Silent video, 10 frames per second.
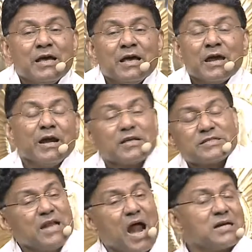he does
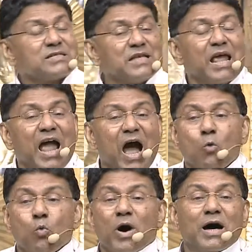not say a
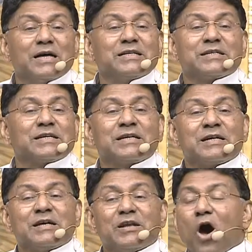word.
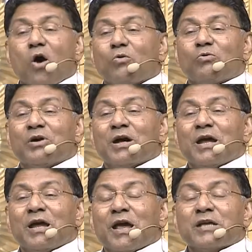No,
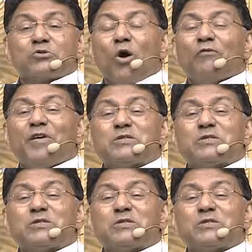he's always